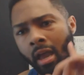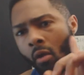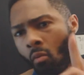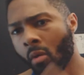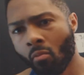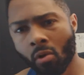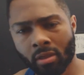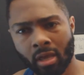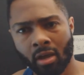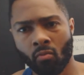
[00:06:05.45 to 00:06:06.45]
And one more
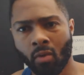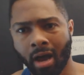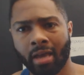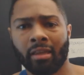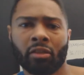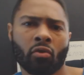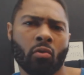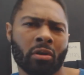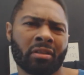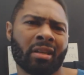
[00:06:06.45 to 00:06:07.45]
thing, why this
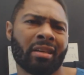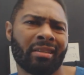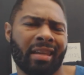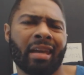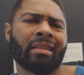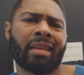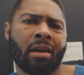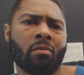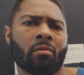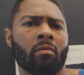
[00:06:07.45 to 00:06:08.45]
course stands
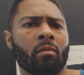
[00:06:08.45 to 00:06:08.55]
out